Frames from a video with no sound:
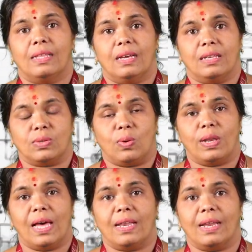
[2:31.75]
the
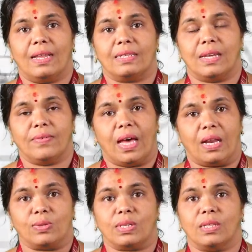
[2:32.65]
solar energy we
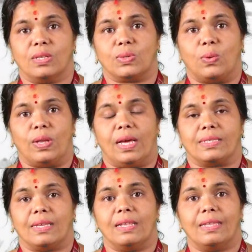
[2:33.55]
are using the solar
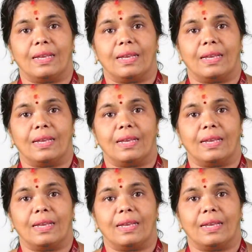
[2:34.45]
cell